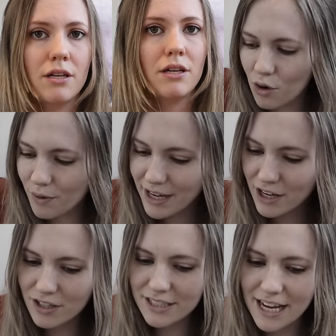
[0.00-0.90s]
Already
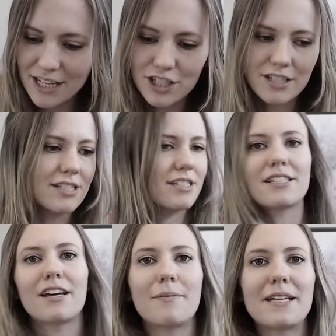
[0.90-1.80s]
on tangents. This
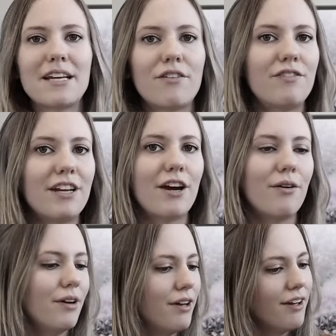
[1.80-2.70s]
is going to be a tough video.